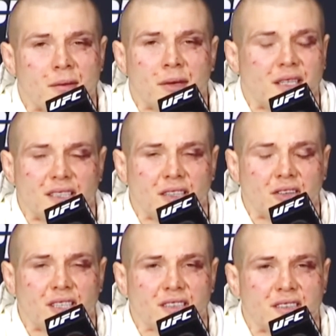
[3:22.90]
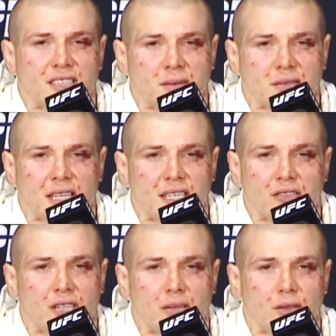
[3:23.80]
him, but you know it doesn't seem like he
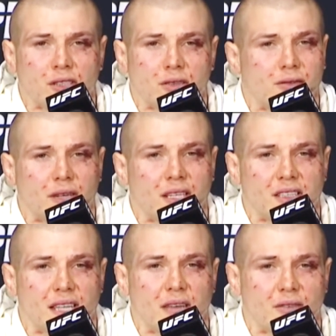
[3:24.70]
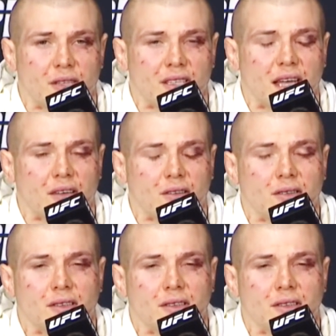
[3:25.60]
really wants to fight for the title.